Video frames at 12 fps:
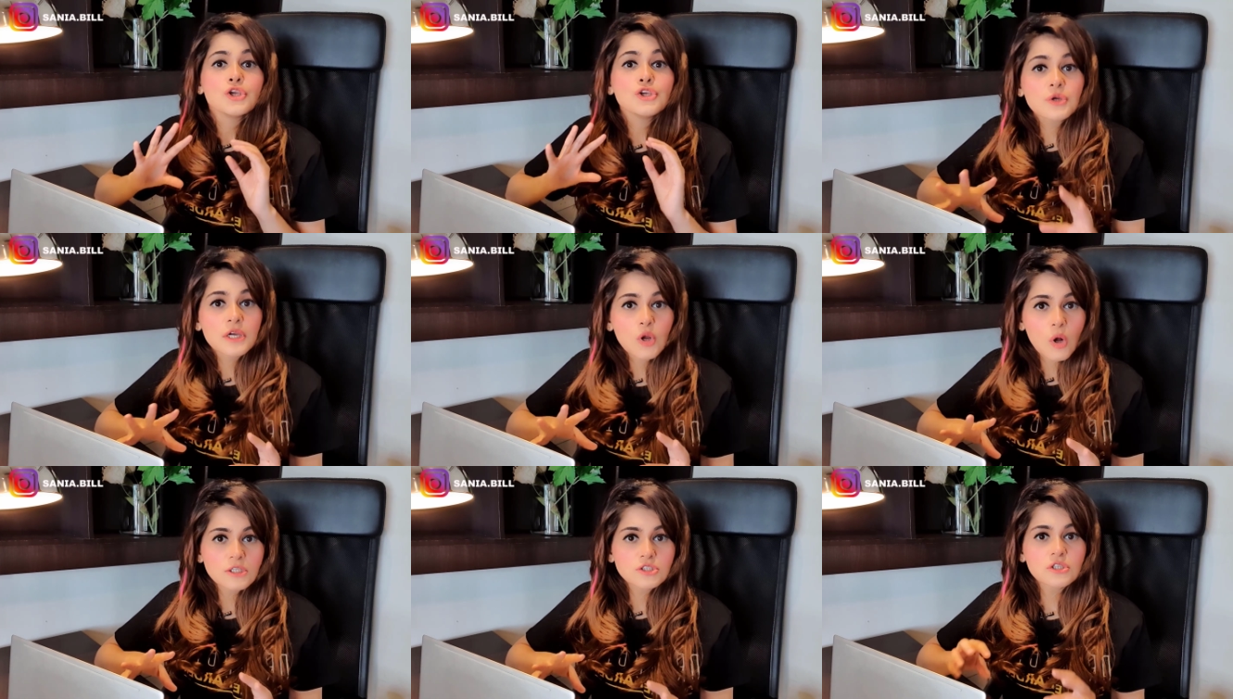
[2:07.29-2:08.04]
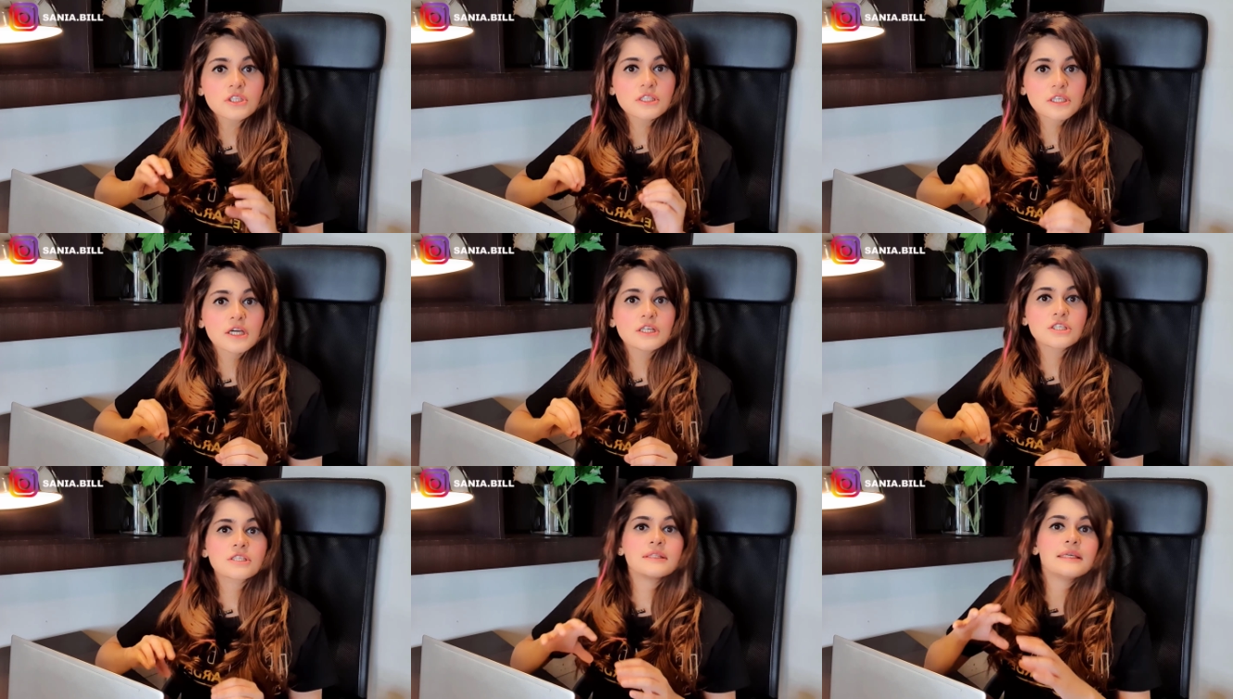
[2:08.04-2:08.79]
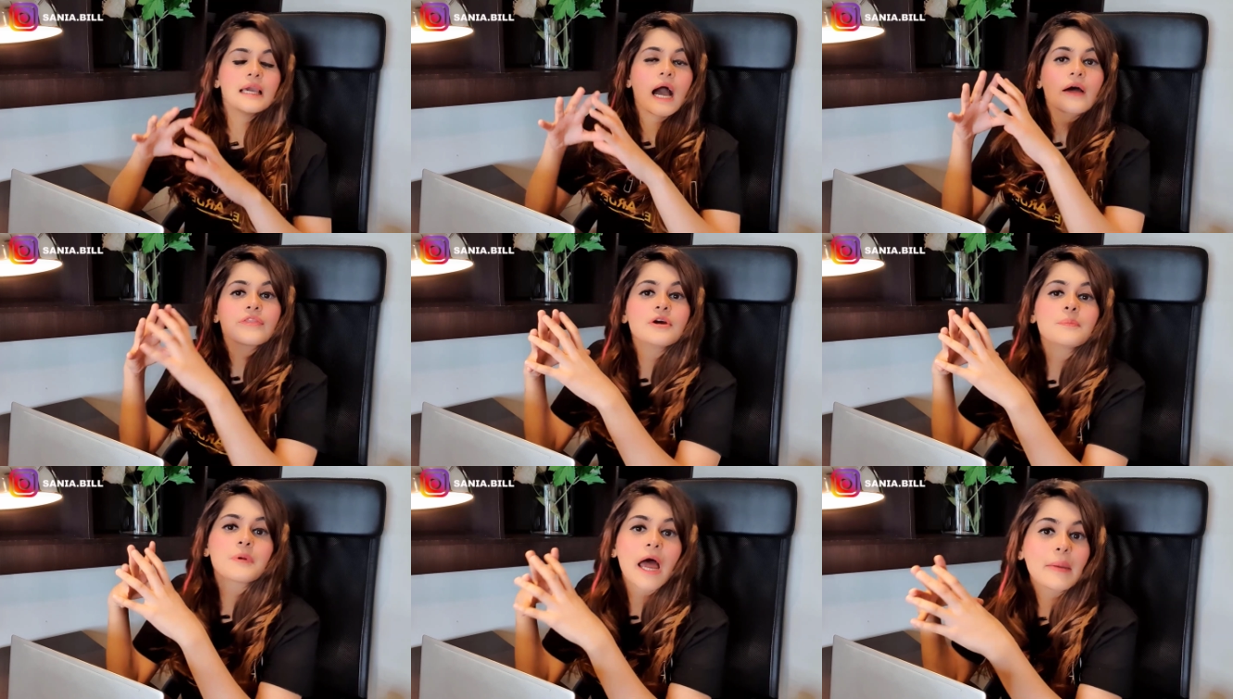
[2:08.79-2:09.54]
You can also search the
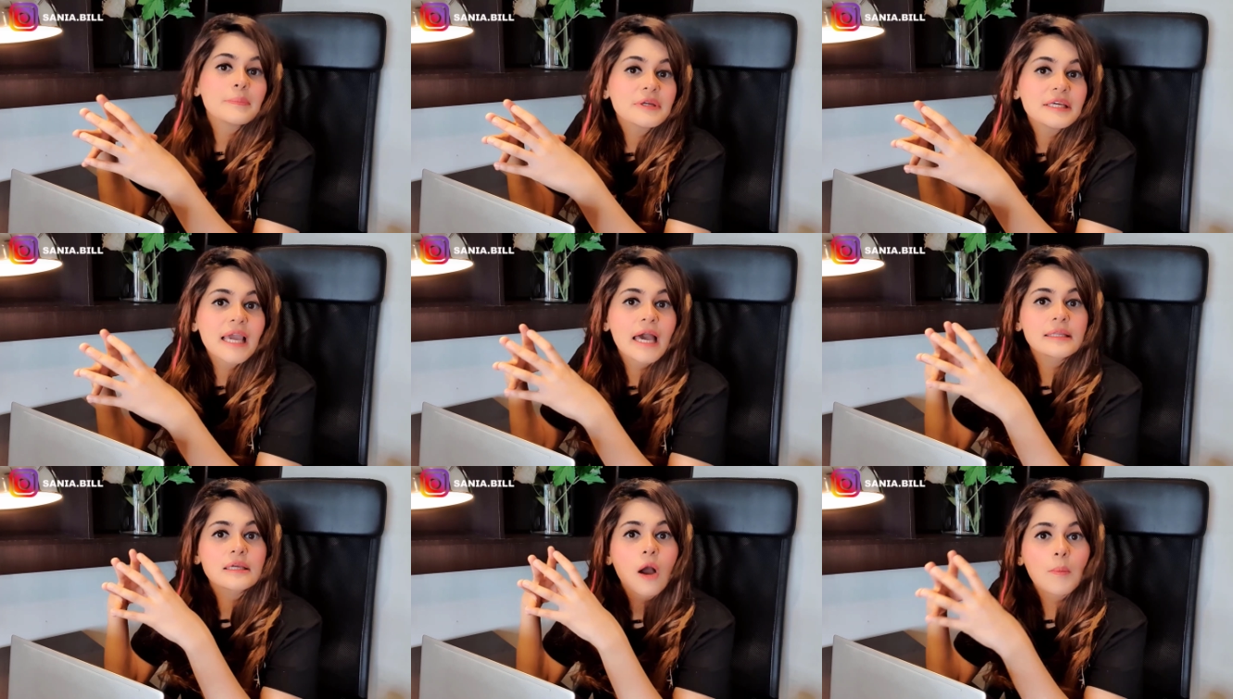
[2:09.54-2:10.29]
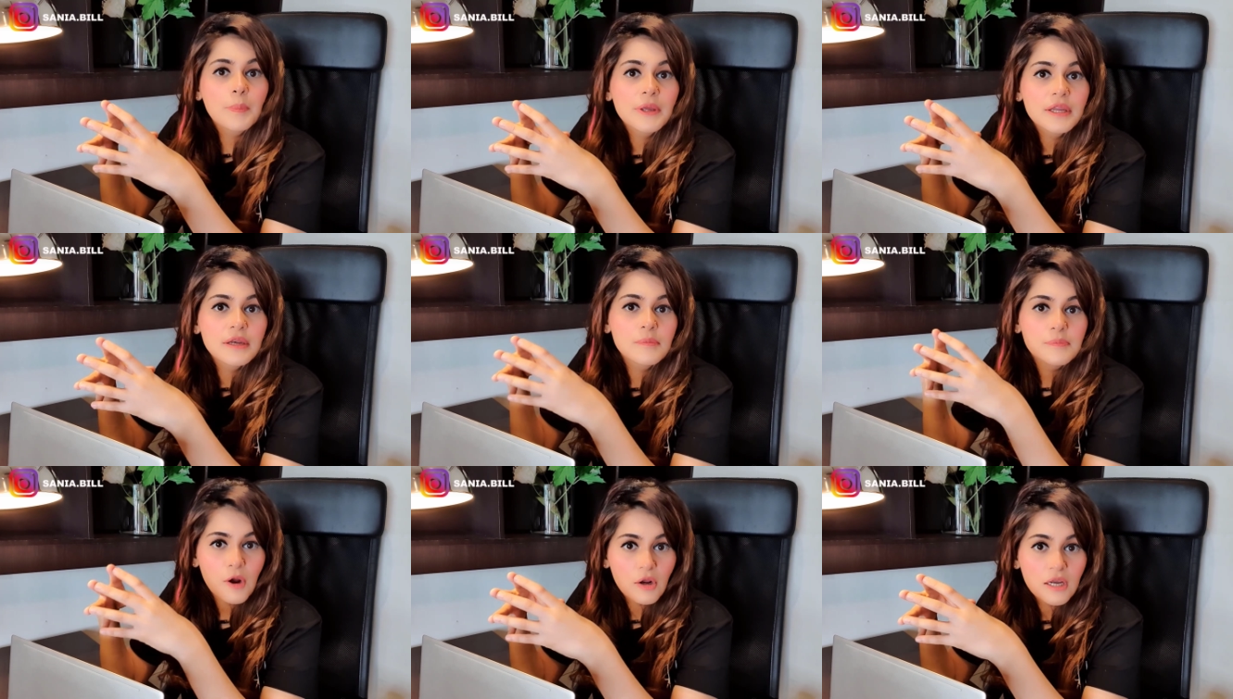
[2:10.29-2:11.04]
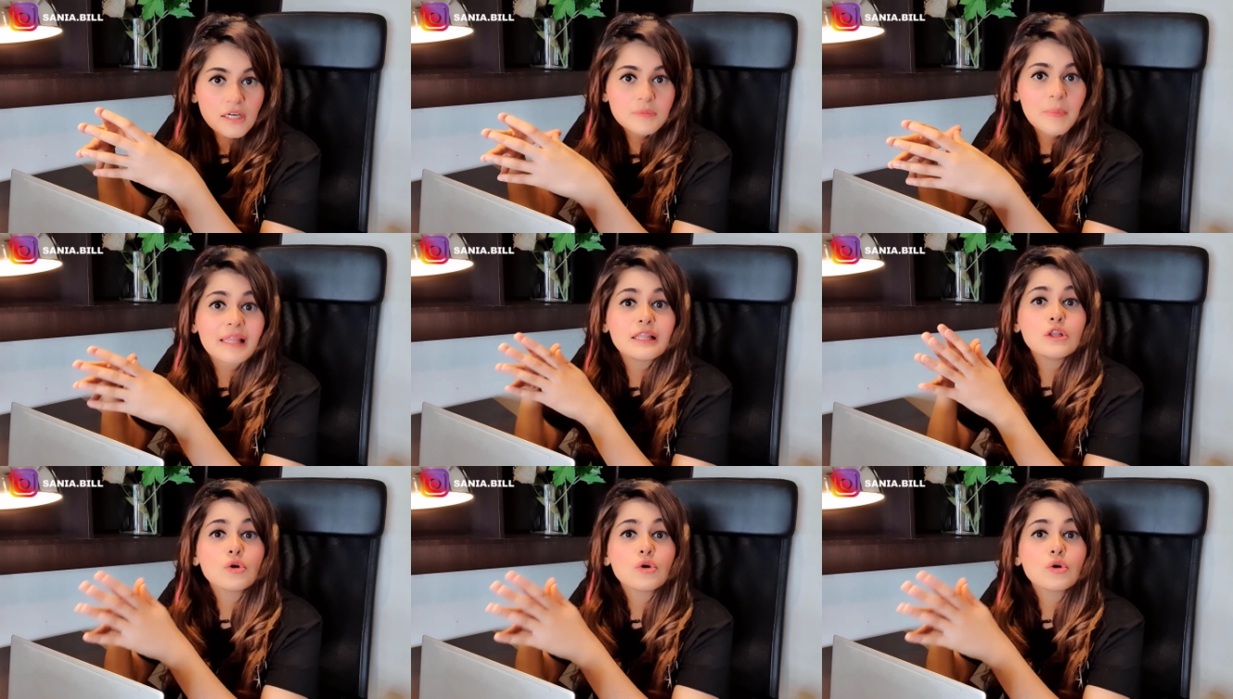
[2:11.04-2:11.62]
other primary and competitive products by